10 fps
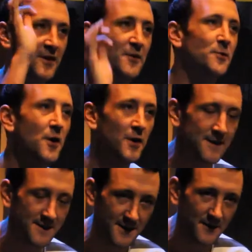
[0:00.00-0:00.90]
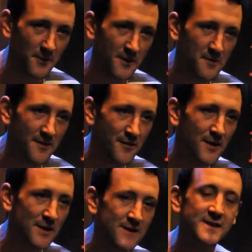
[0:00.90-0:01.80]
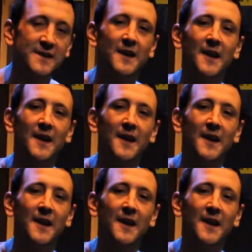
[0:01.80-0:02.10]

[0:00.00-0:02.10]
Andrew Rawlinson, one of my first